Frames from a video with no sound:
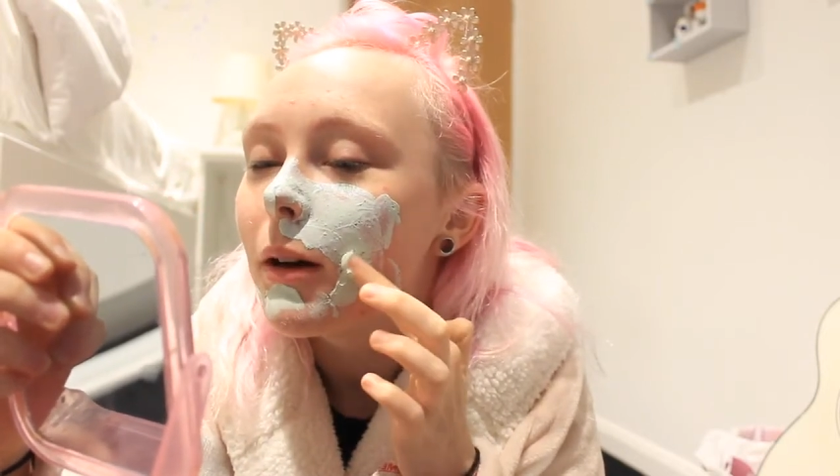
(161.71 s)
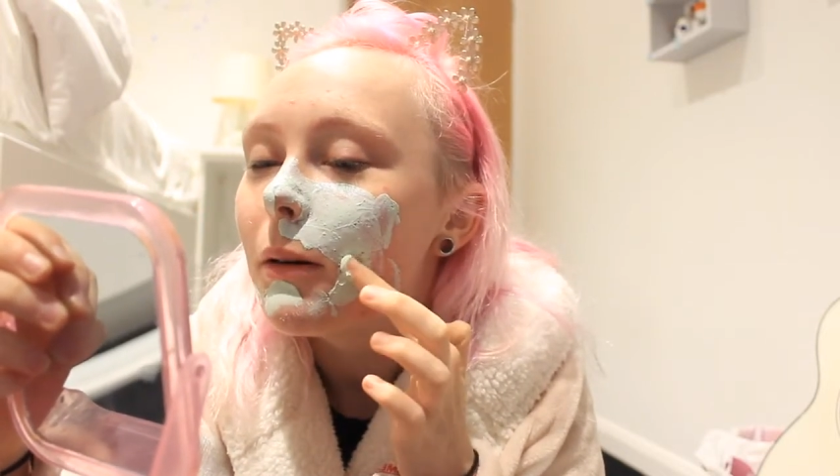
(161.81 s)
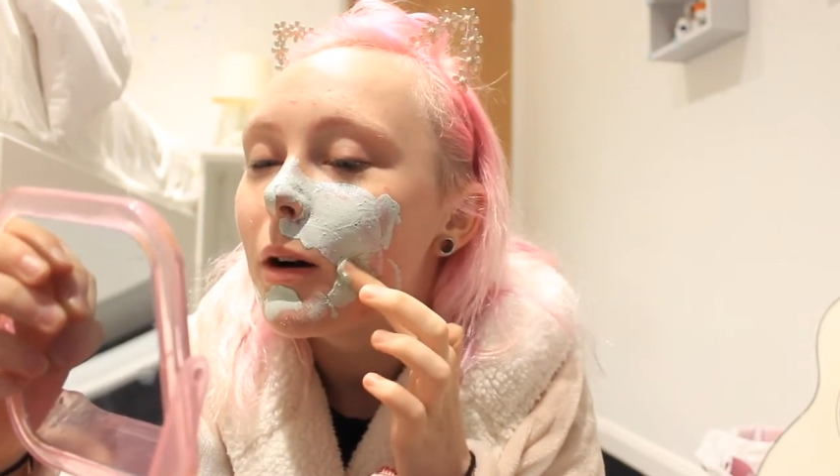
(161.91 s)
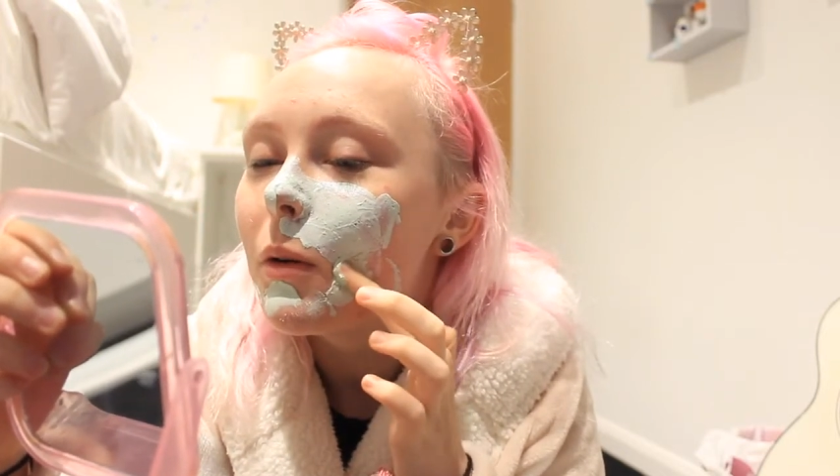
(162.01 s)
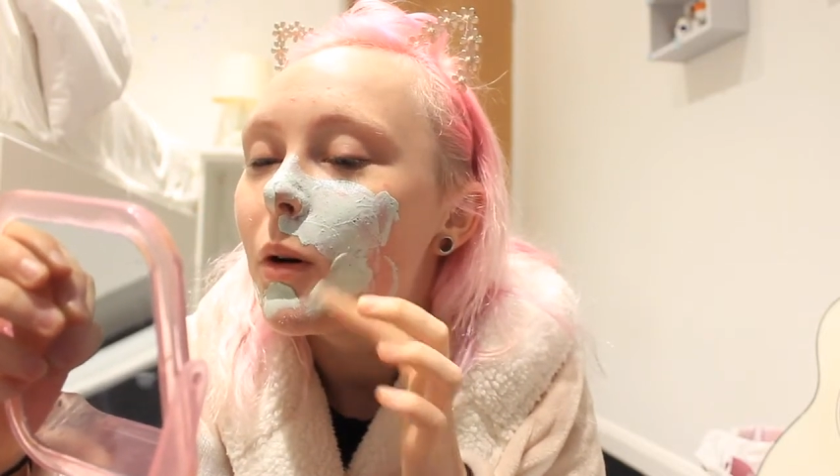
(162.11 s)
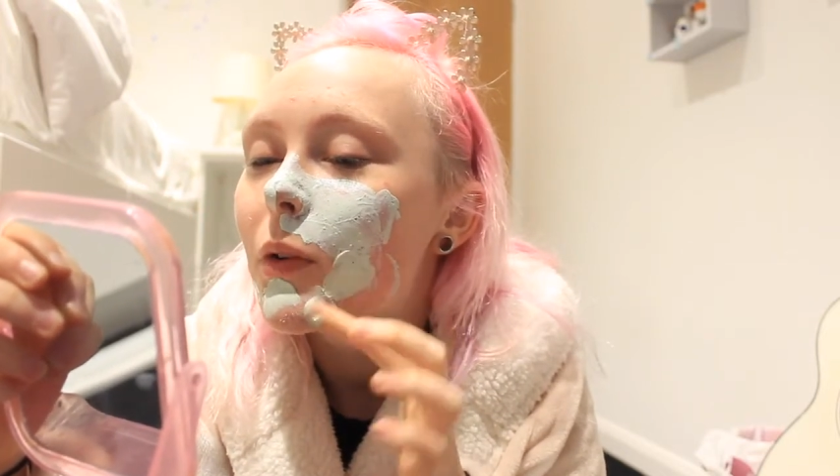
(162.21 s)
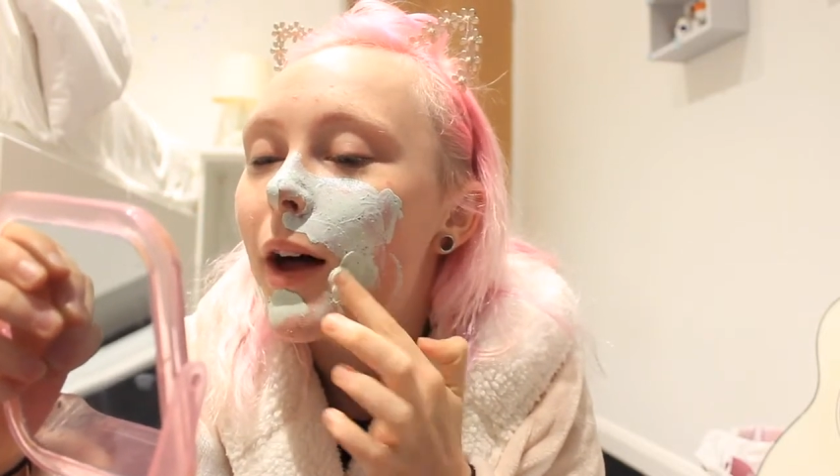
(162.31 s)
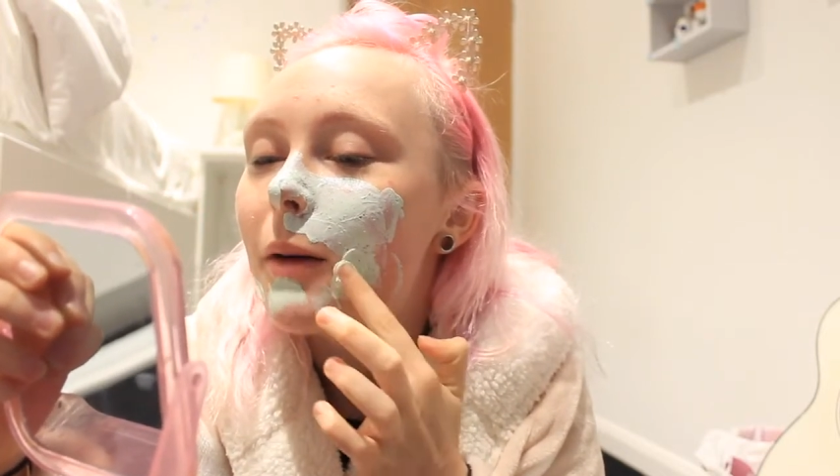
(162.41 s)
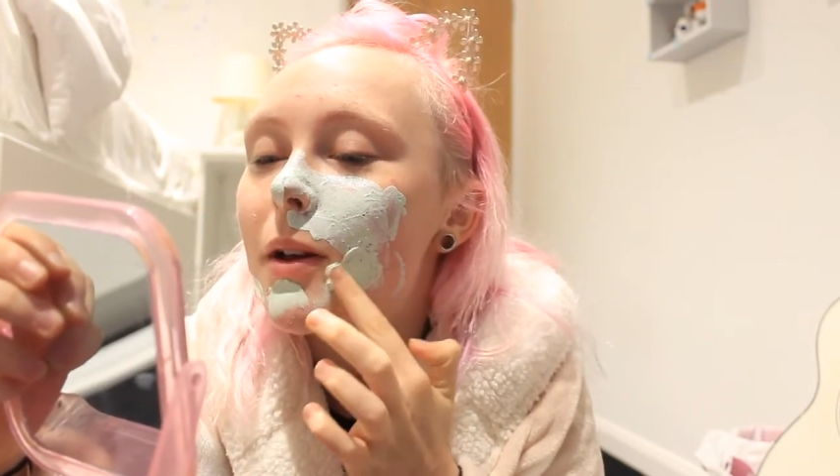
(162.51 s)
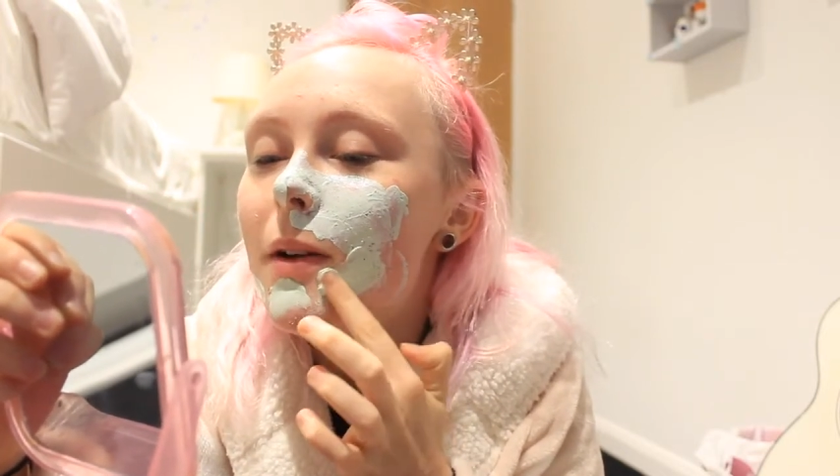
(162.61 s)
about what was
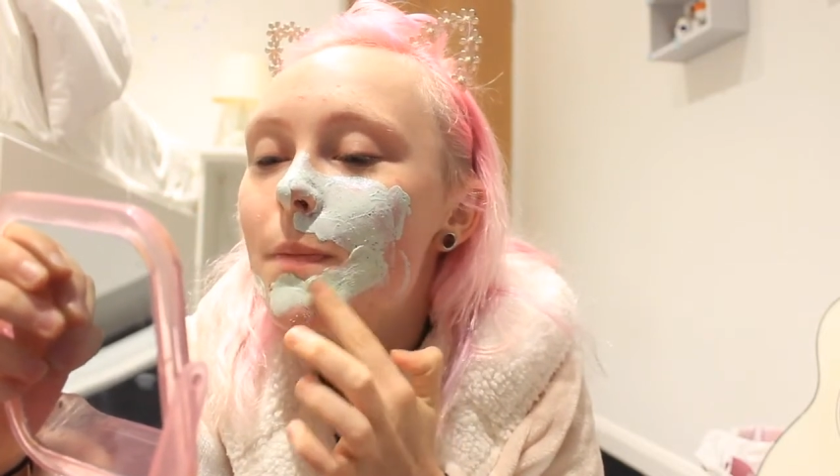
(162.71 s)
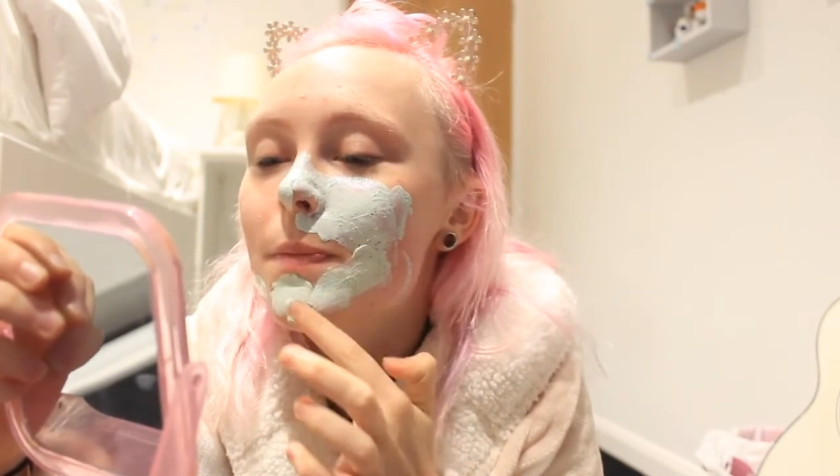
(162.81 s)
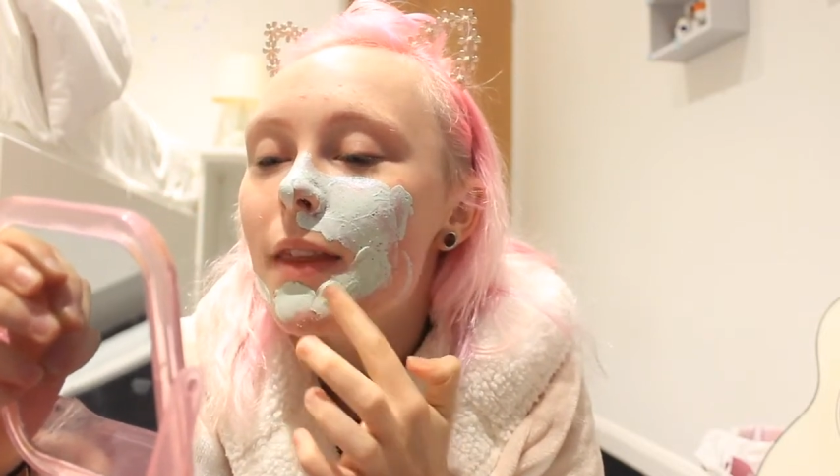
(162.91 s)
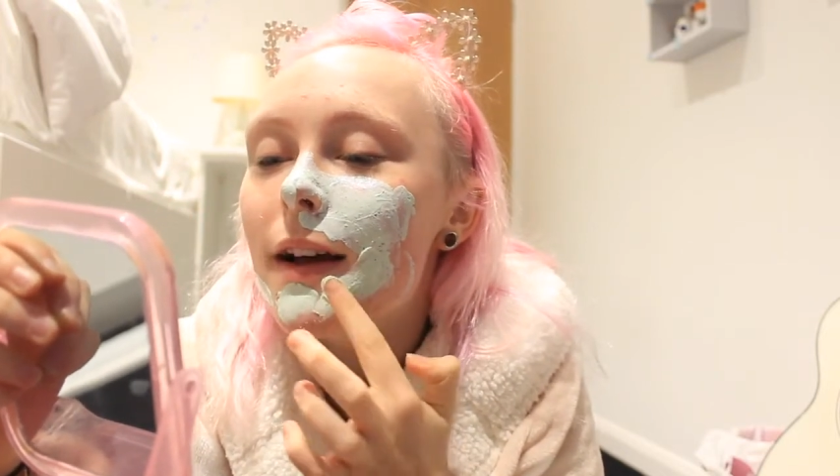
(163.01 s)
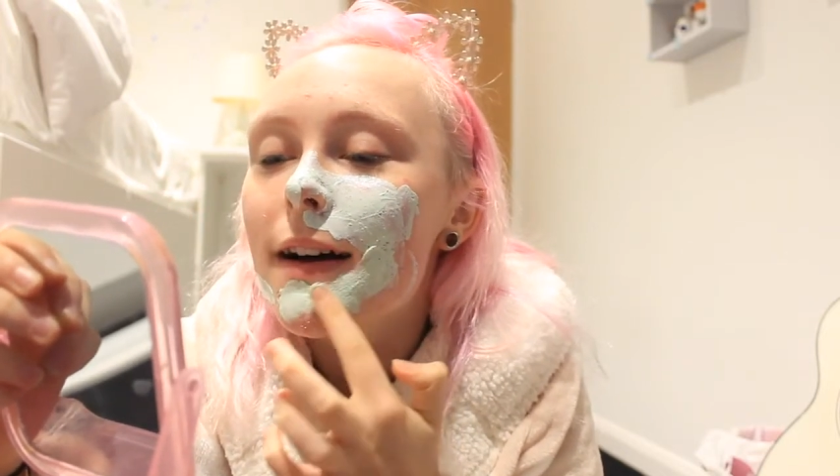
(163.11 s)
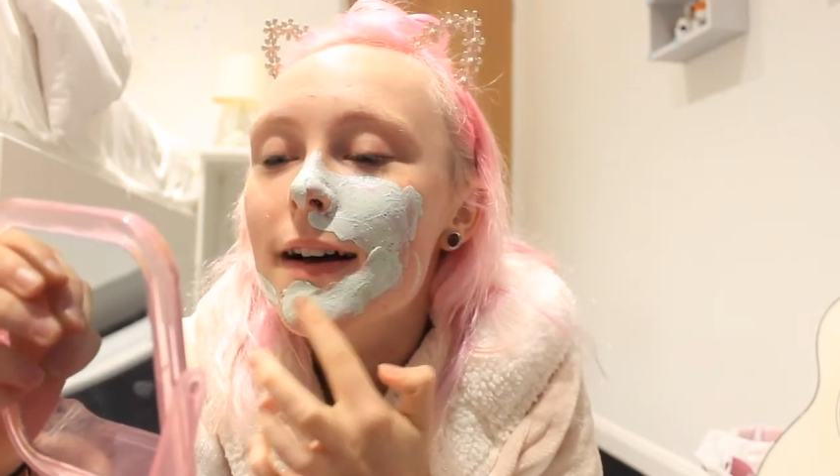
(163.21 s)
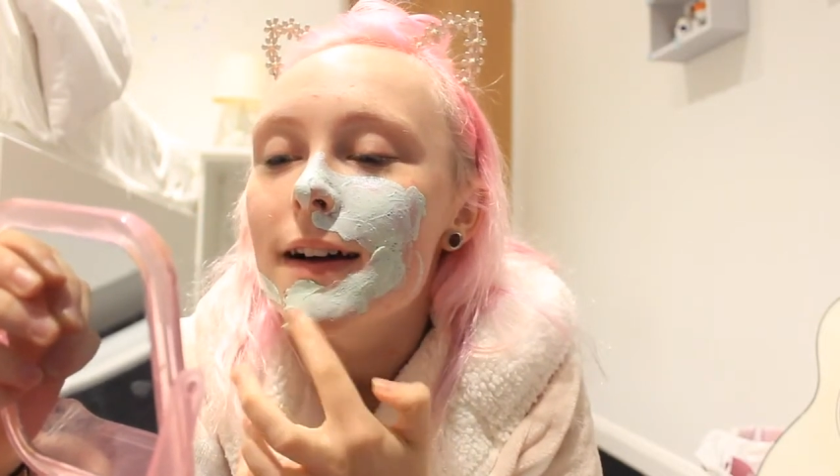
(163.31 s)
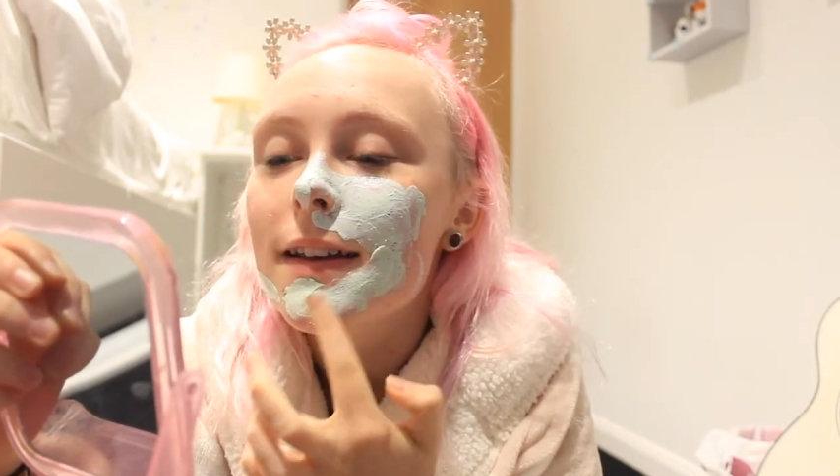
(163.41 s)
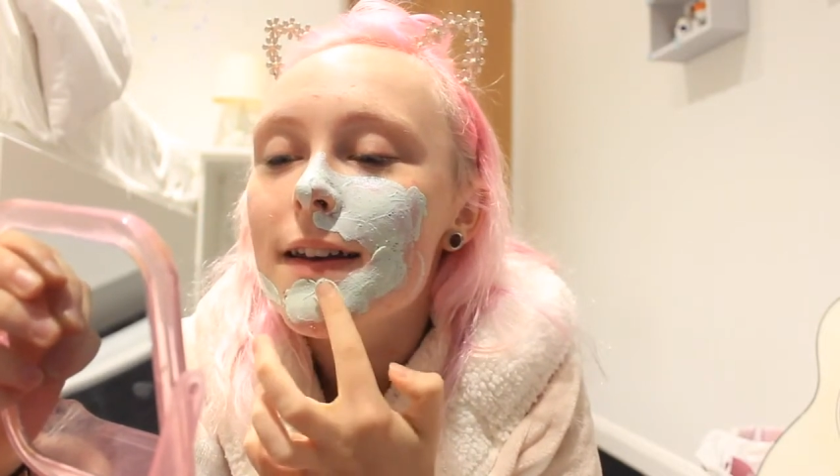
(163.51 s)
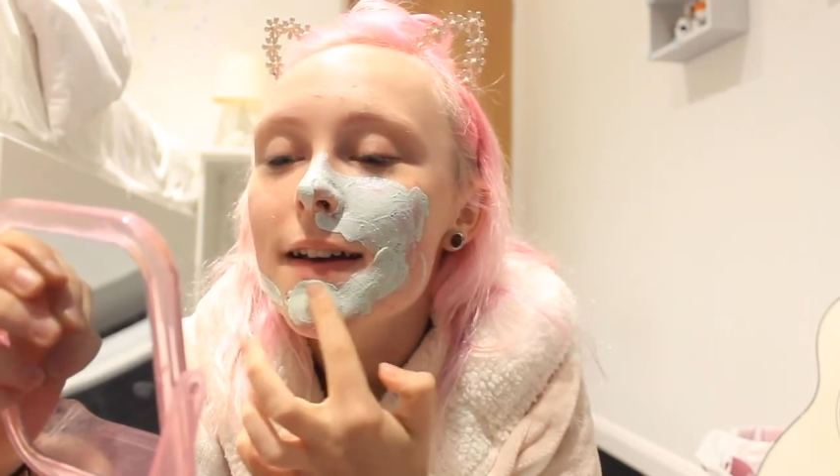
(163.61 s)
happening
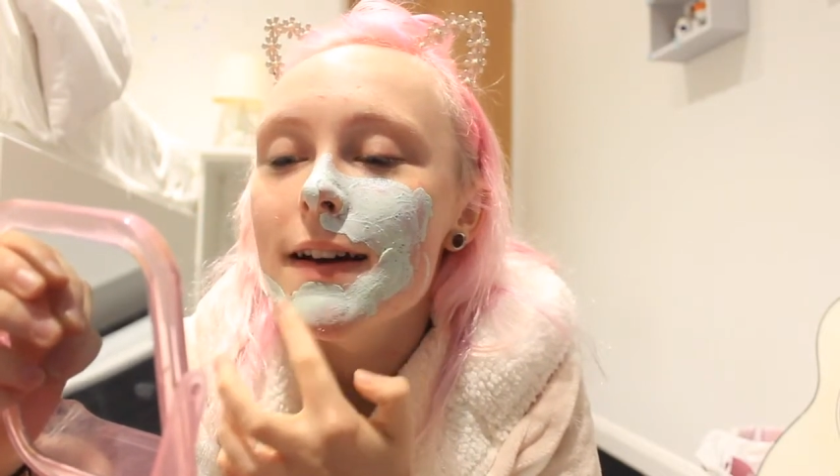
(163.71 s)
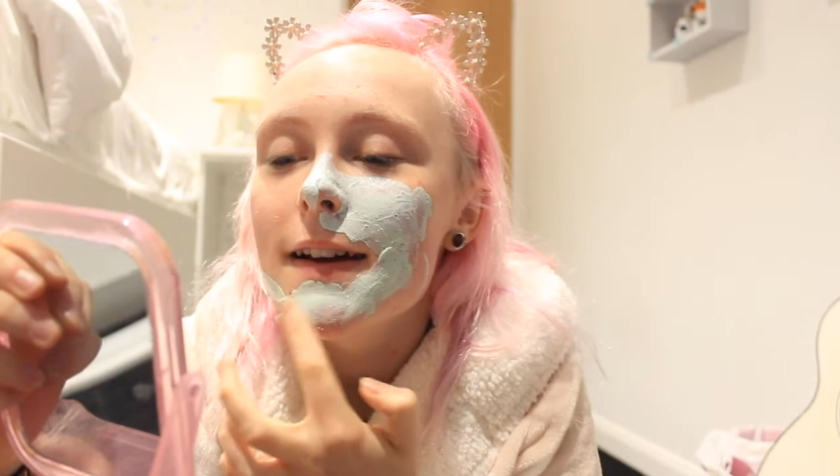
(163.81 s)
and